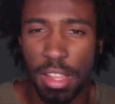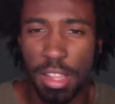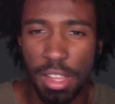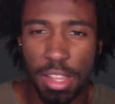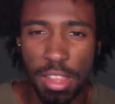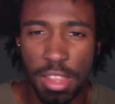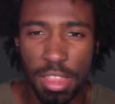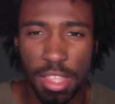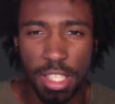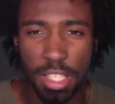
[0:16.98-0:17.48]

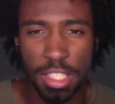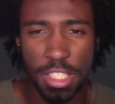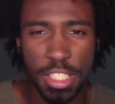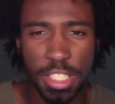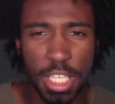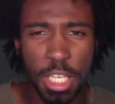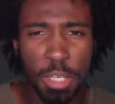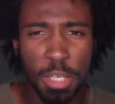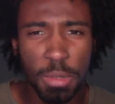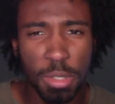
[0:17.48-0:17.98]
the
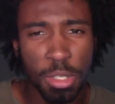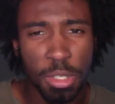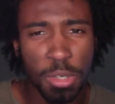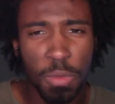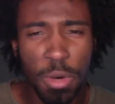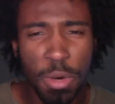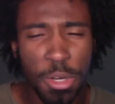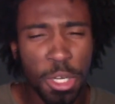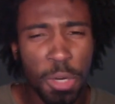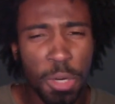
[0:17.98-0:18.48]
general
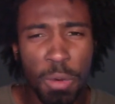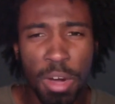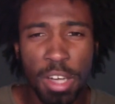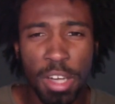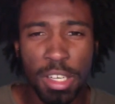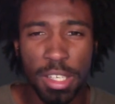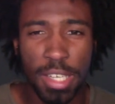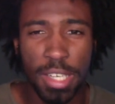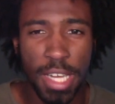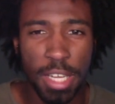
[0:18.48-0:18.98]
101
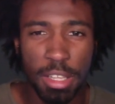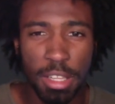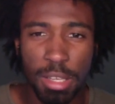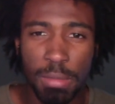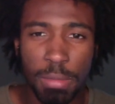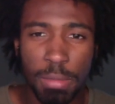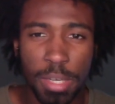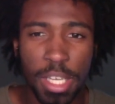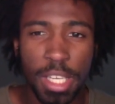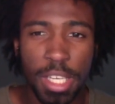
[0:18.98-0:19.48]
on how the
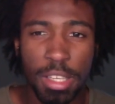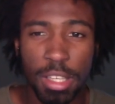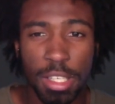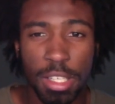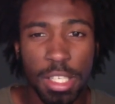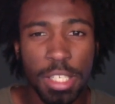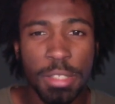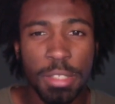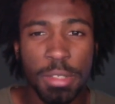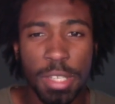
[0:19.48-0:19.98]
brain
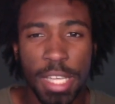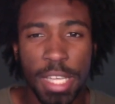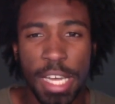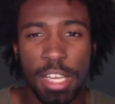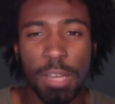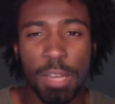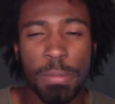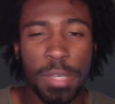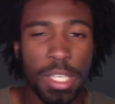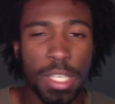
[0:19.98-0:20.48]
learn how the
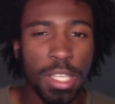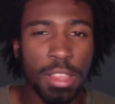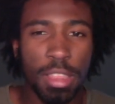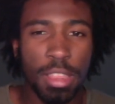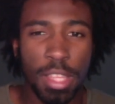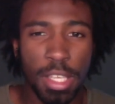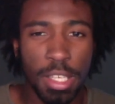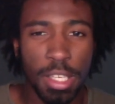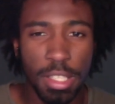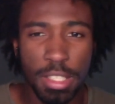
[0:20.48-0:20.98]
brain
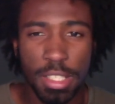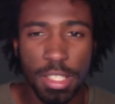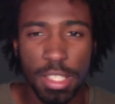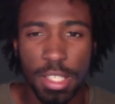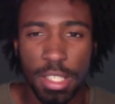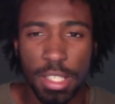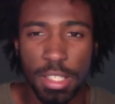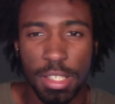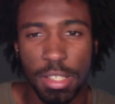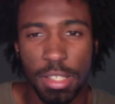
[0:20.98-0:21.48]
thinks
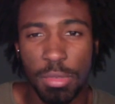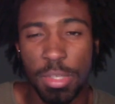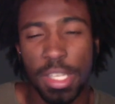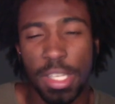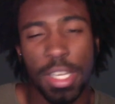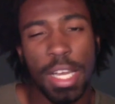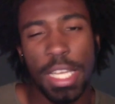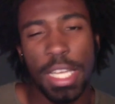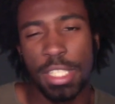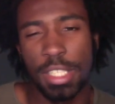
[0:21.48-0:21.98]
when it
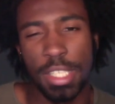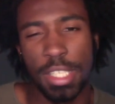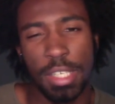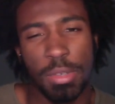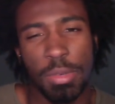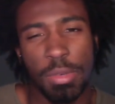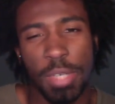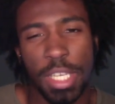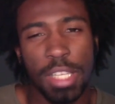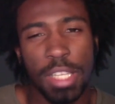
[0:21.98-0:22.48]
actually
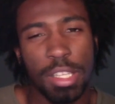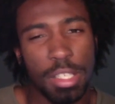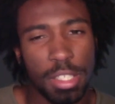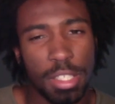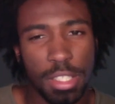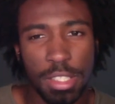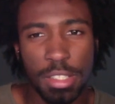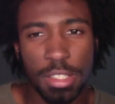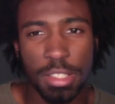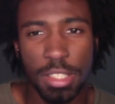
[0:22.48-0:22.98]
when it
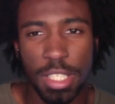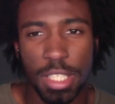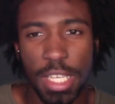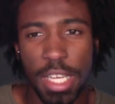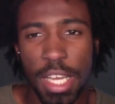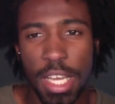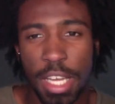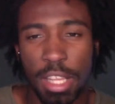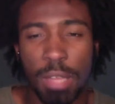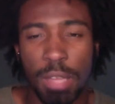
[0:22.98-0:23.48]
learns
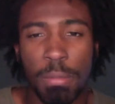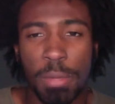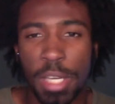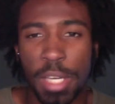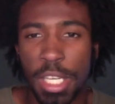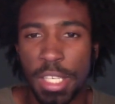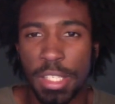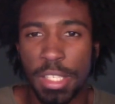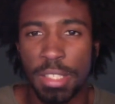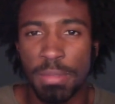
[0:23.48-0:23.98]
how the
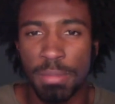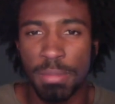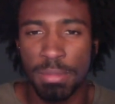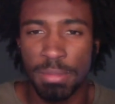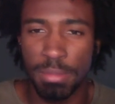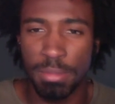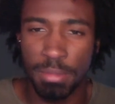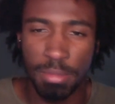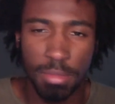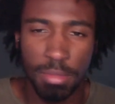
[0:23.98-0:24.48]
brain,
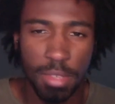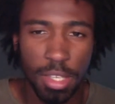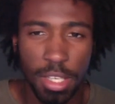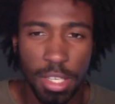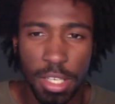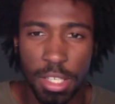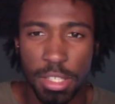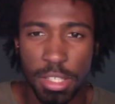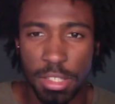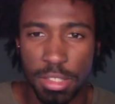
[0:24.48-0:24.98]
you
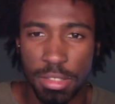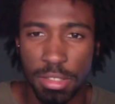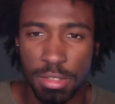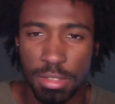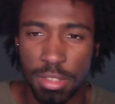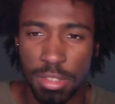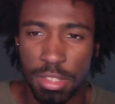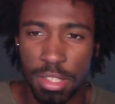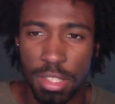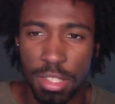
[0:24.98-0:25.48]
know,
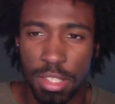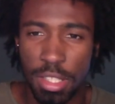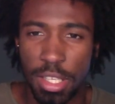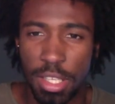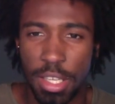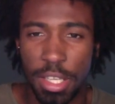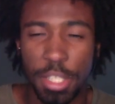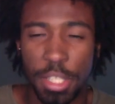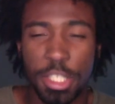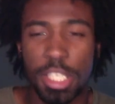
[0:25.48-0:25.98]

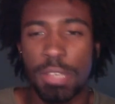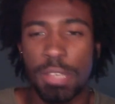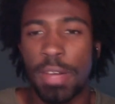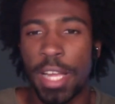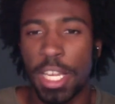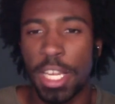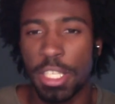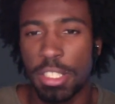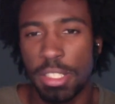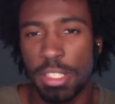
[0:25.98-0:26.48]

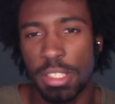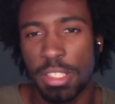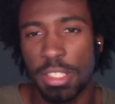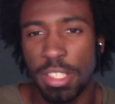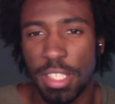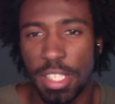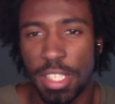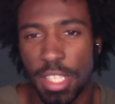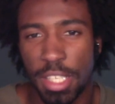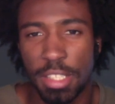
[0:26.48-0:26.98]
interacts
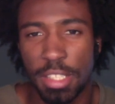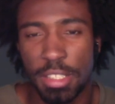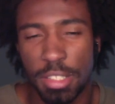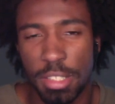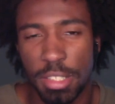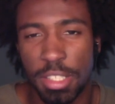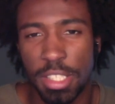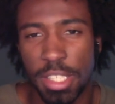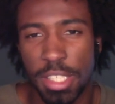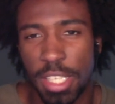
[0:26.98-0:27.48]
you guys
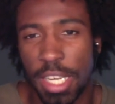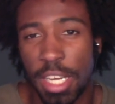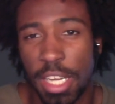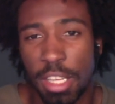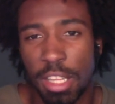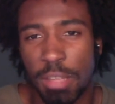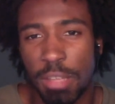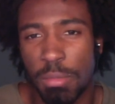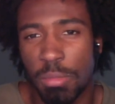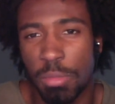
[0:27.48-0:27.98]
or how
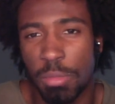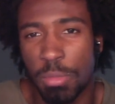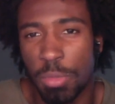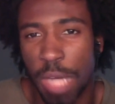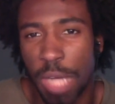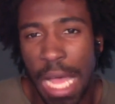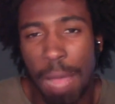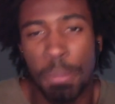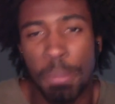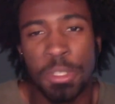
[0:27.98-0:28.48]
the what
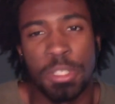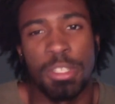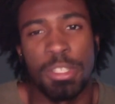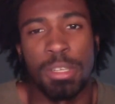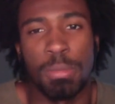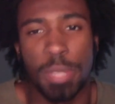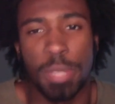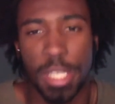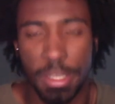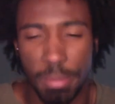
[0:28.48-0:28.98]
happens in the
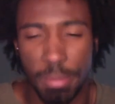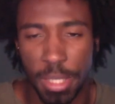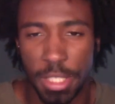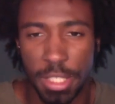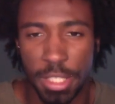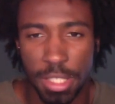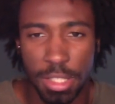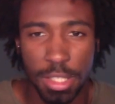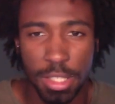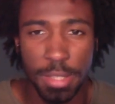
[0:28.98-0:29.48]
brain
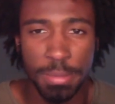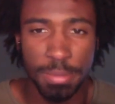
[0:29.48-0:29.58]
basically.